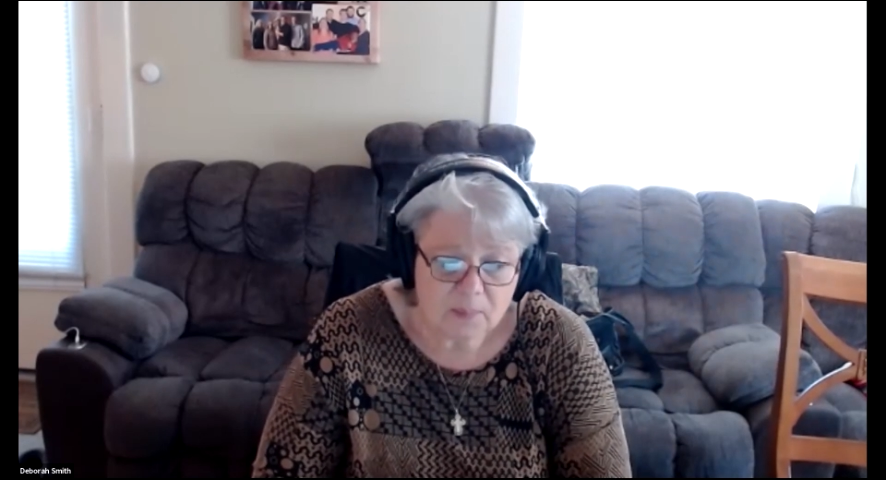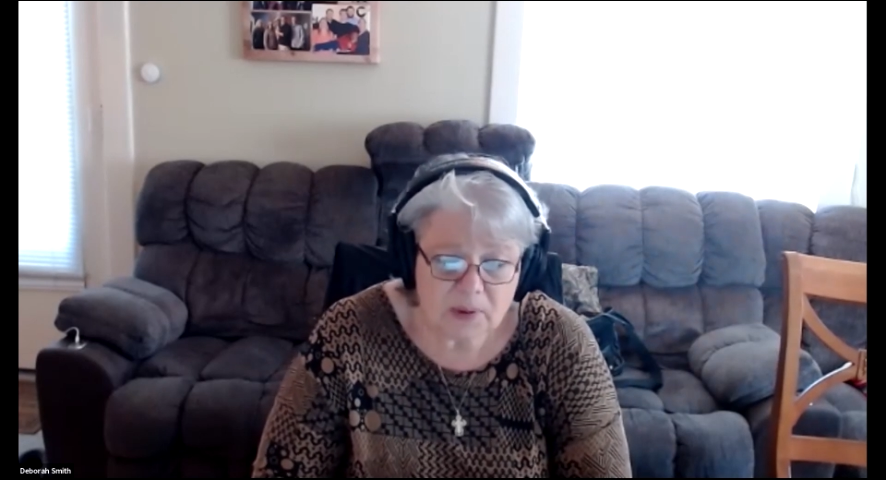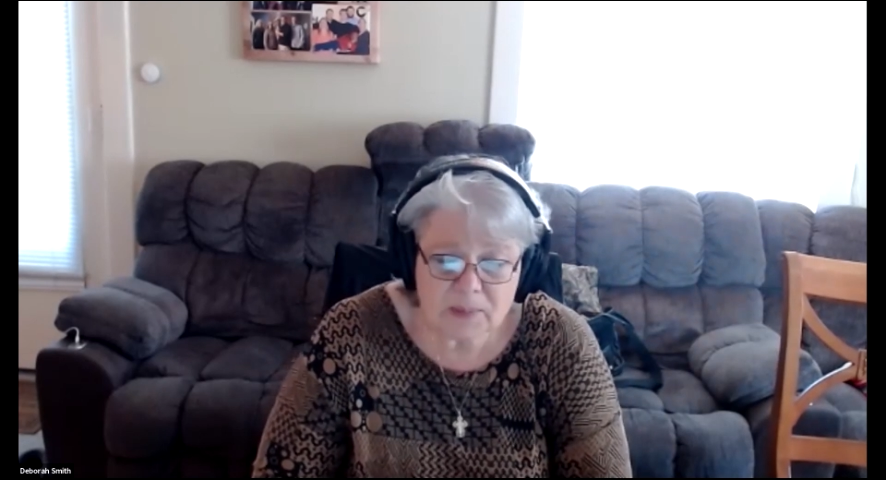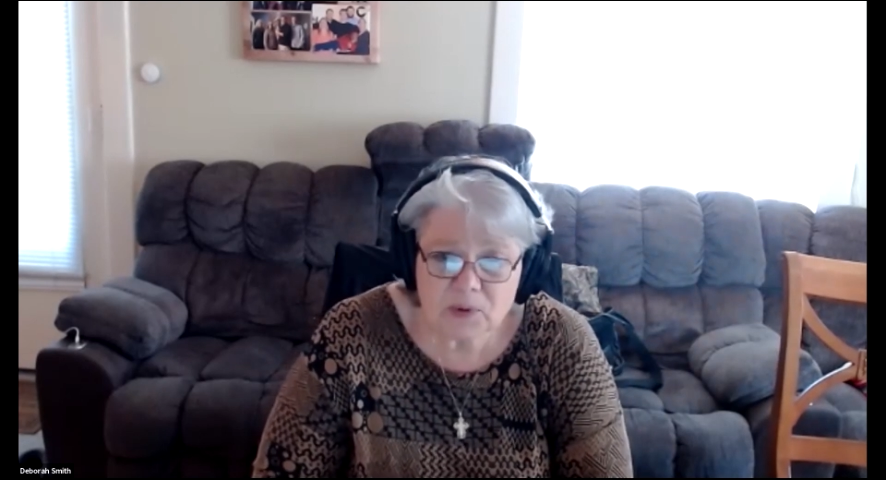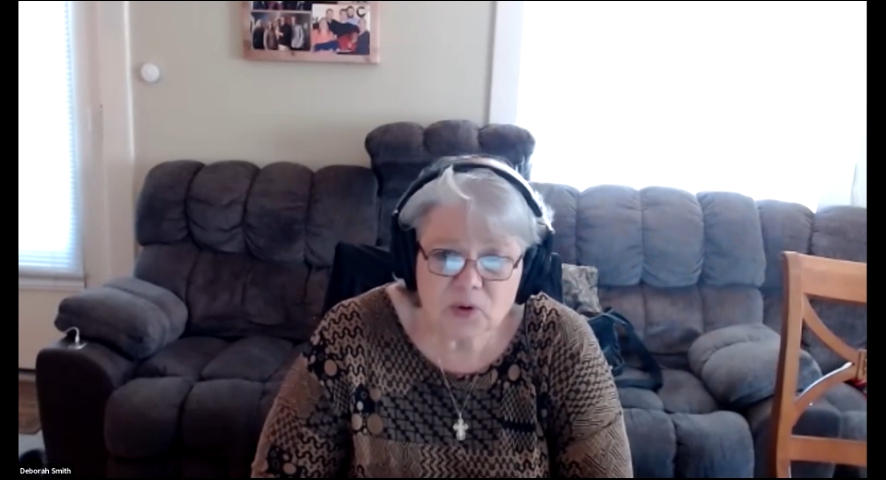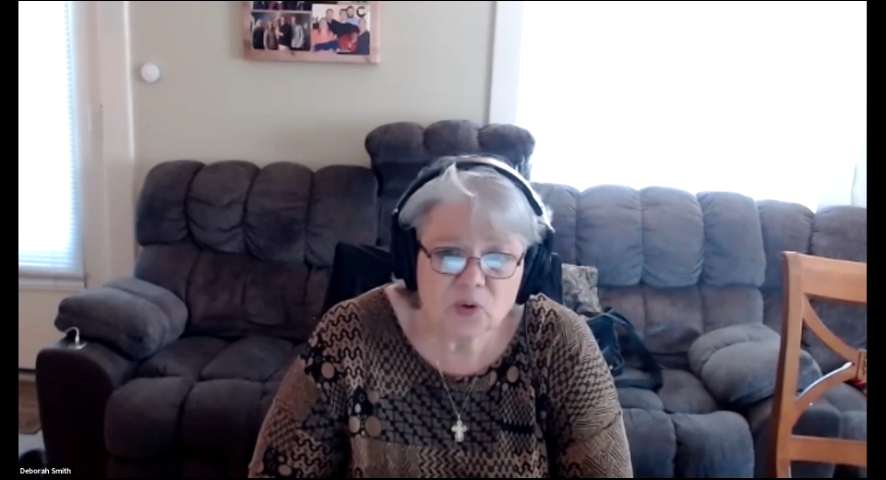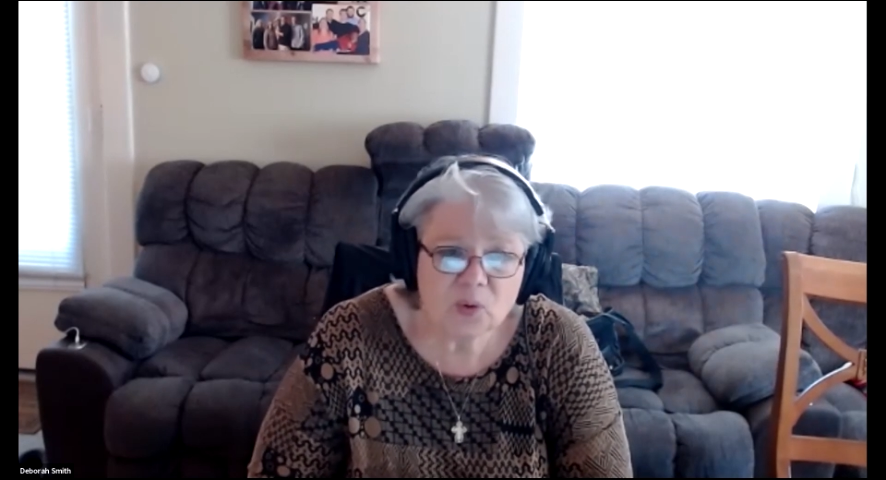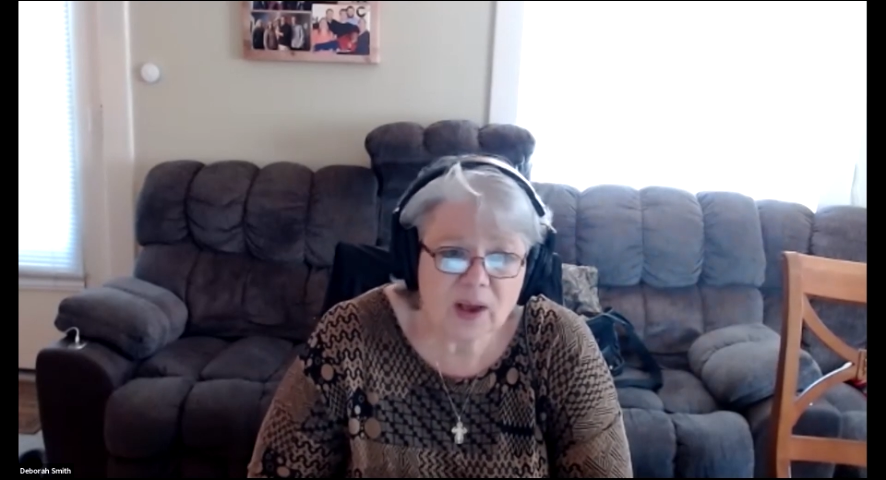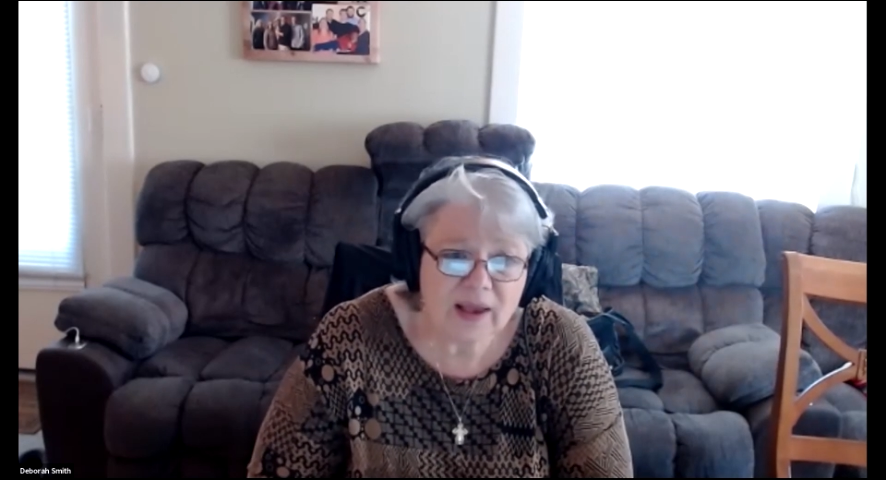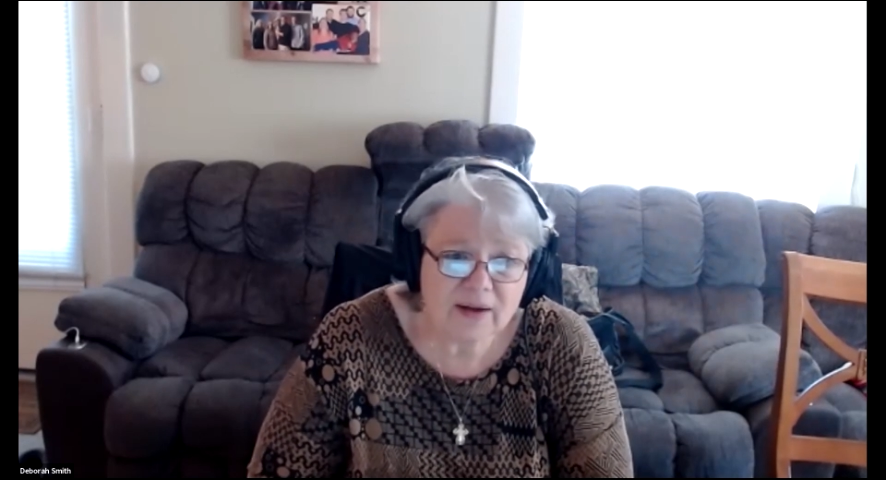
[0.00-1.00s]
People who
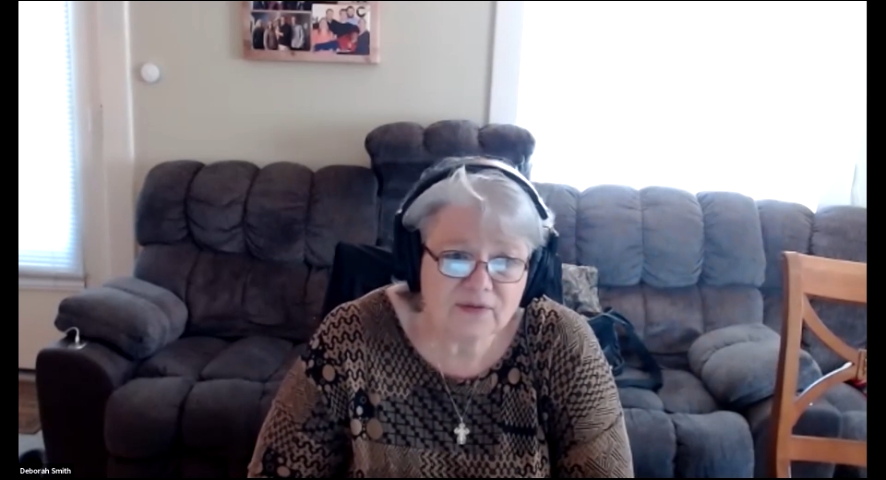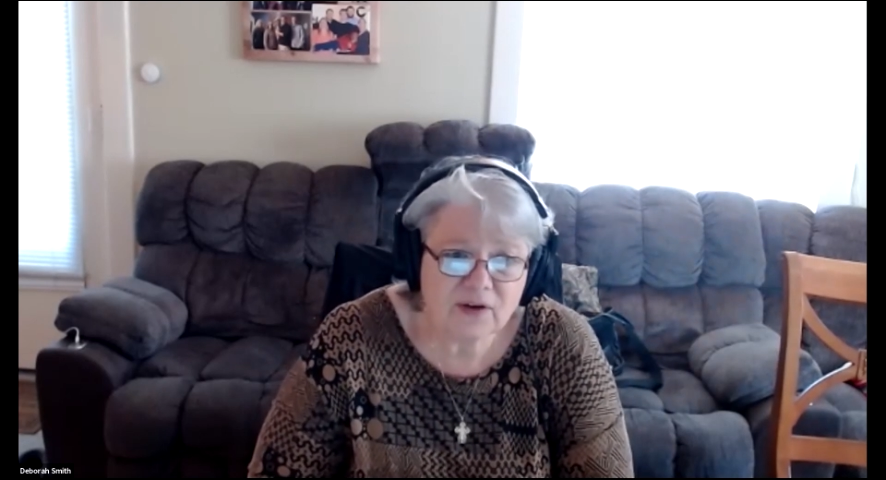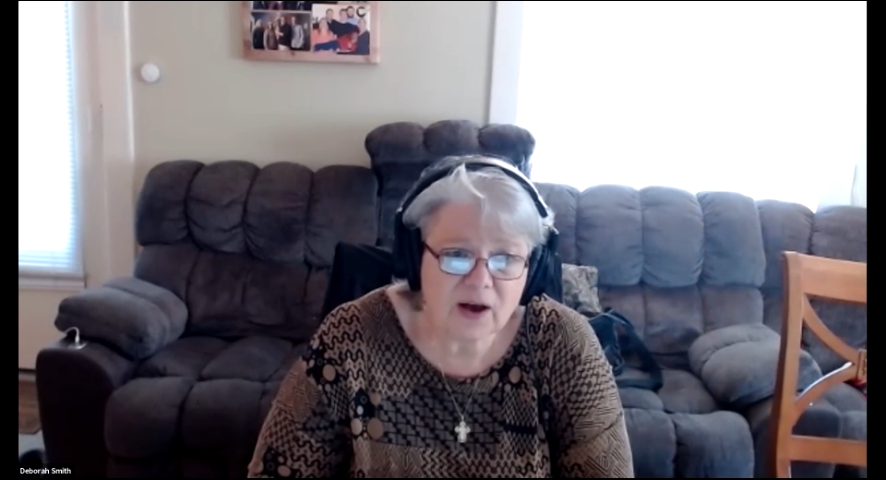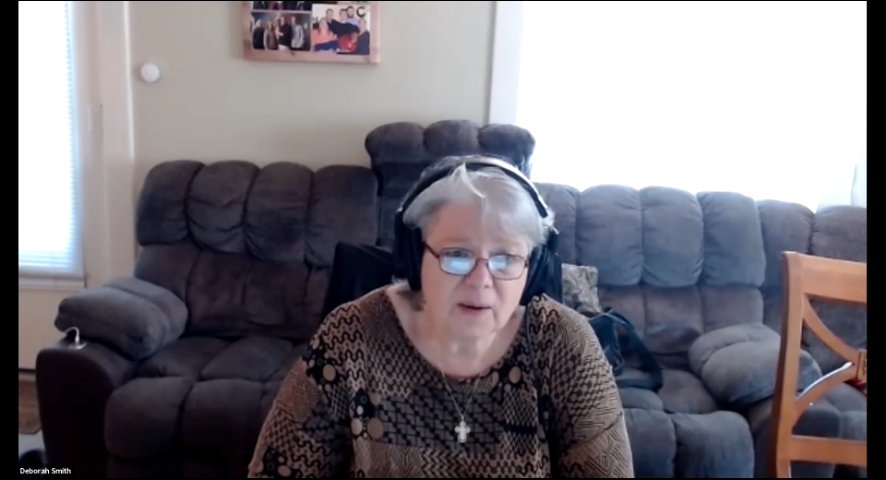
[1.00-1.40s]
have